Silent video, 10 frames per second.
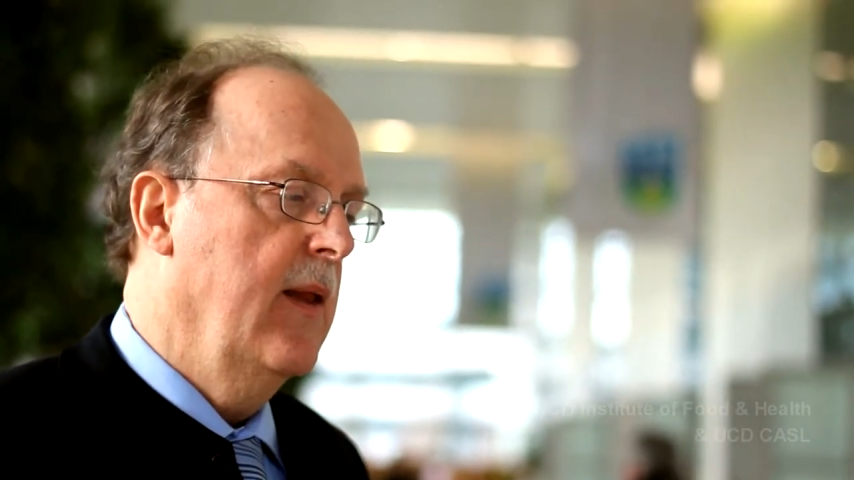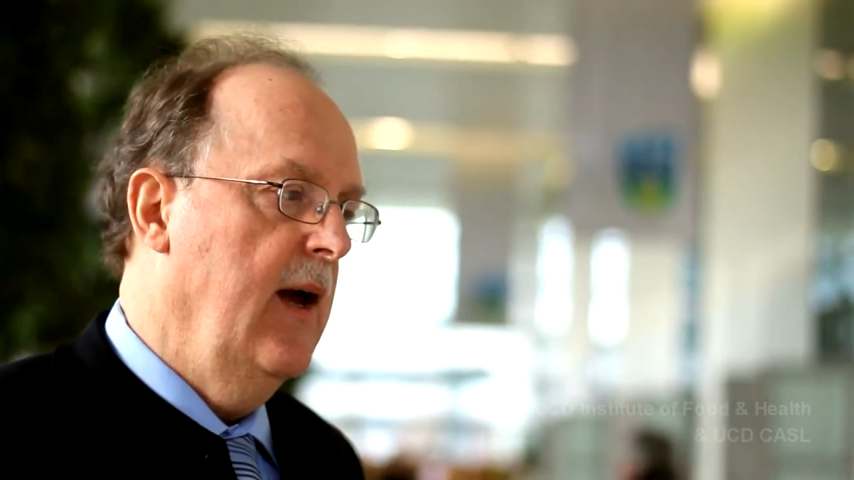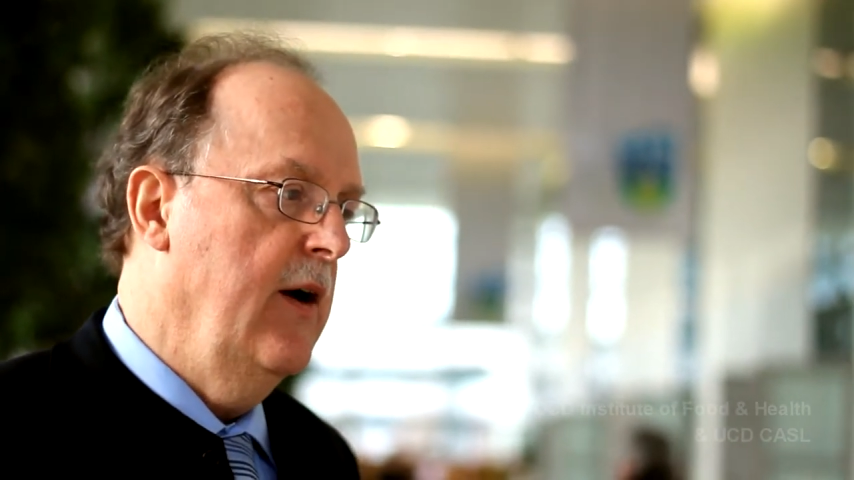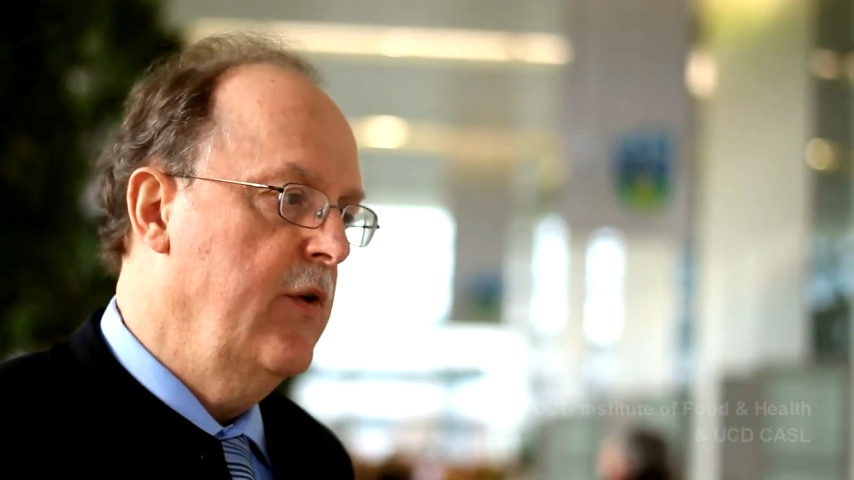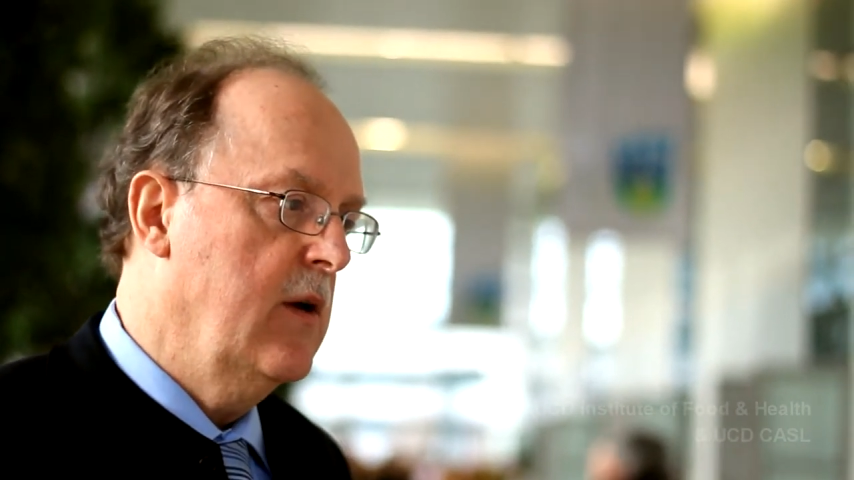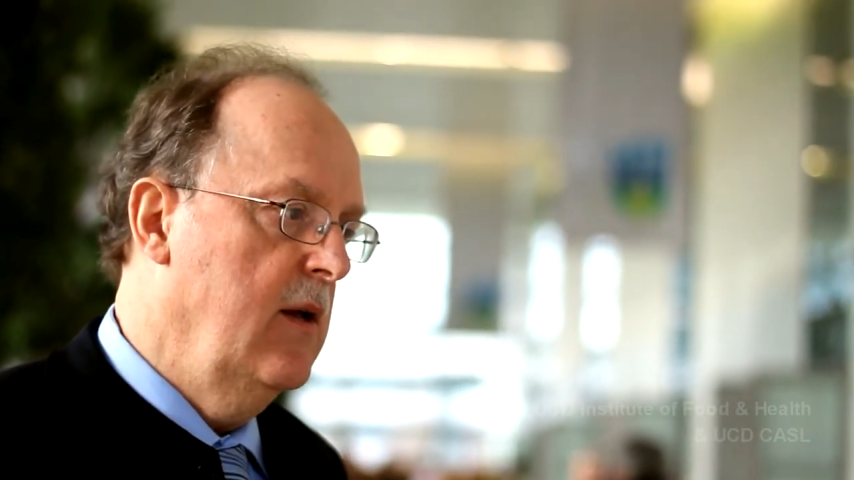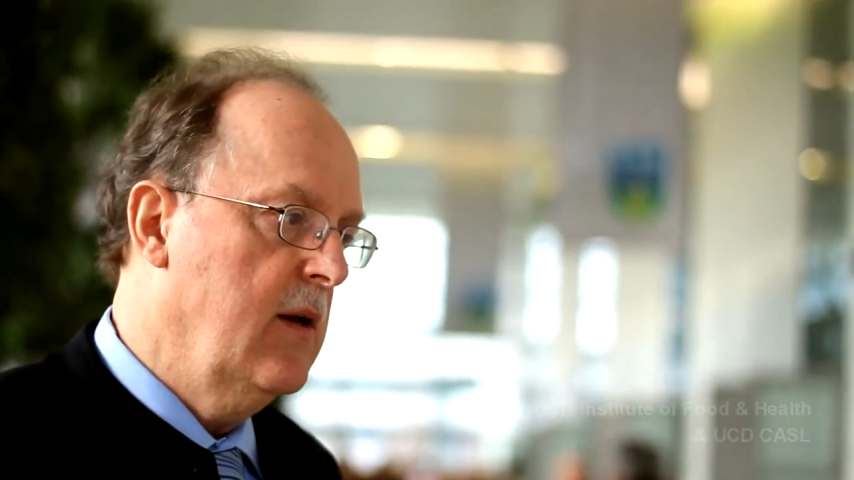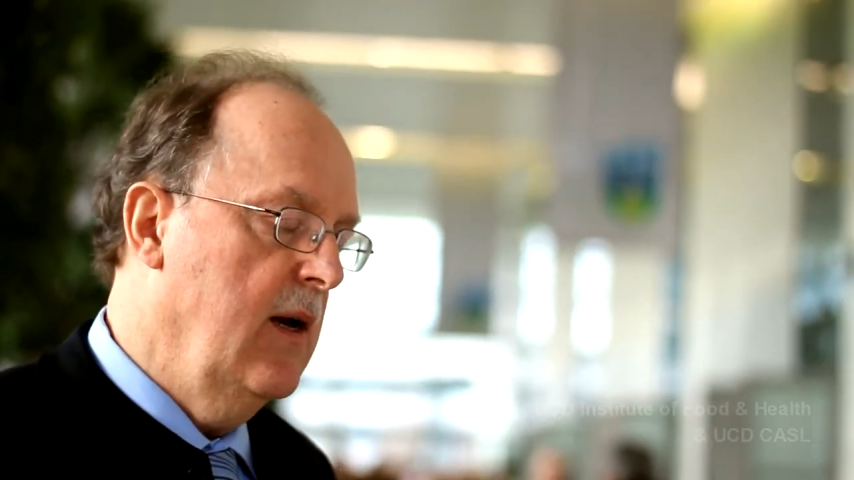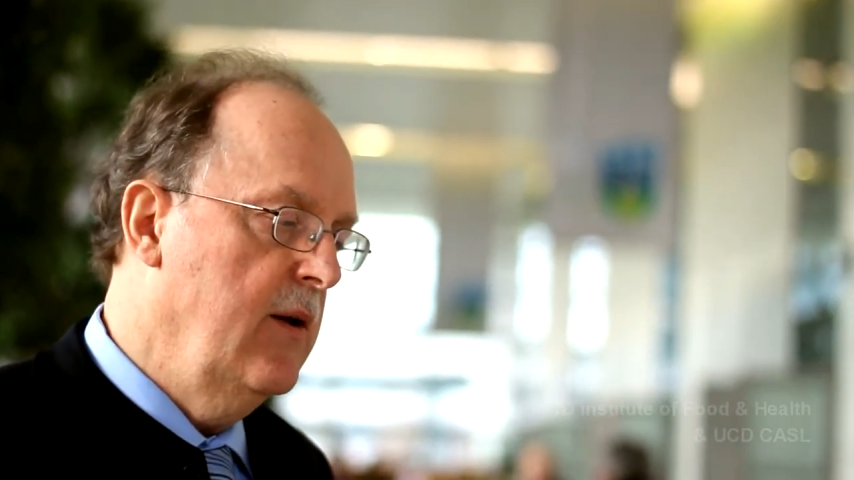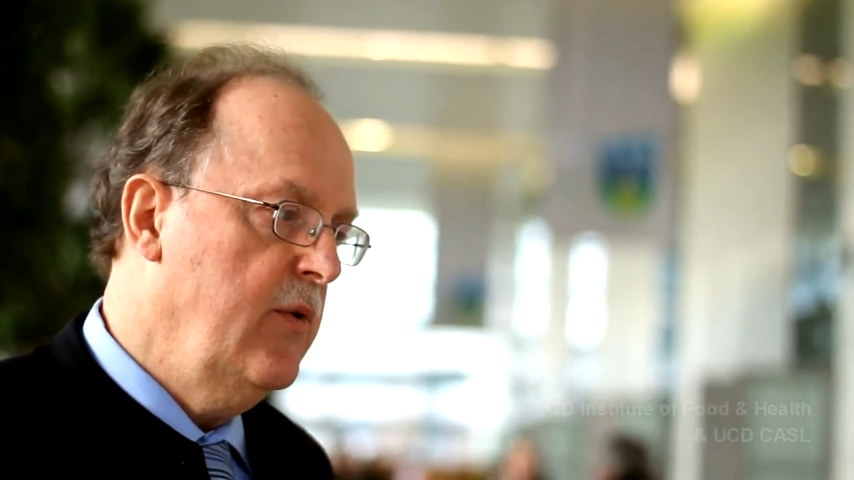African
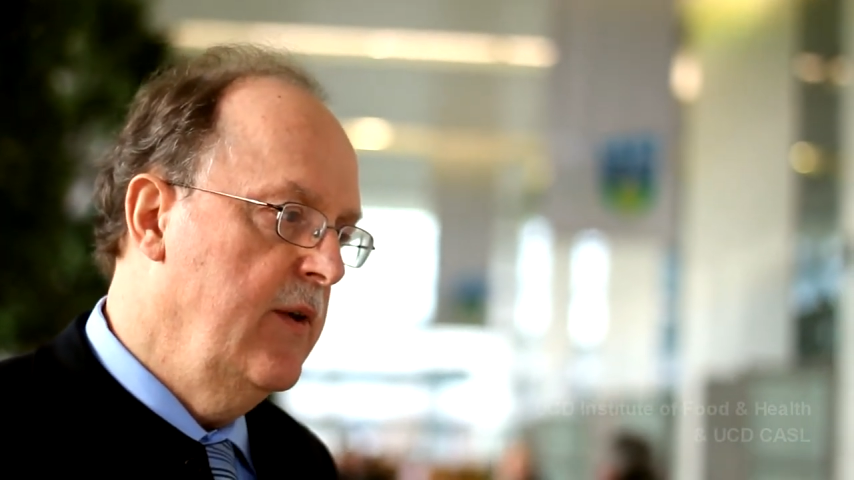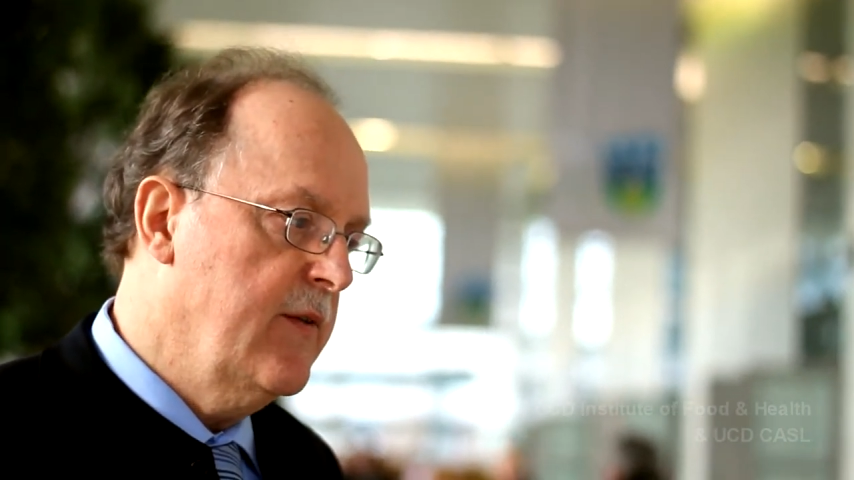countries.